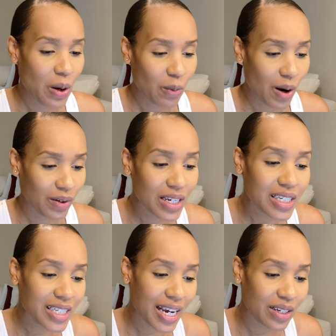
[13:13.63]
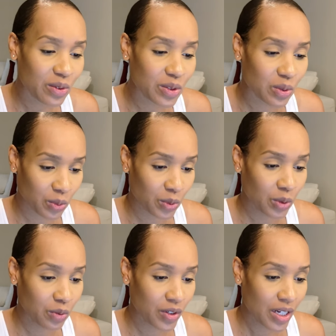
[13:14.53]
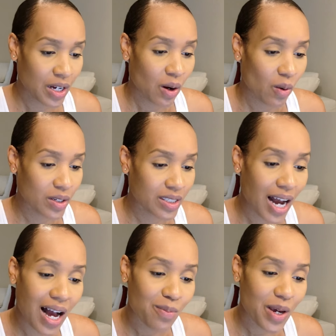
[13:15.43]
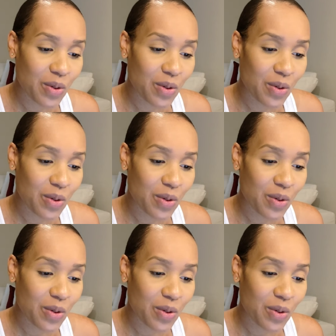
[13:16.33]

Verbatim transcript: while each handle is grooved on top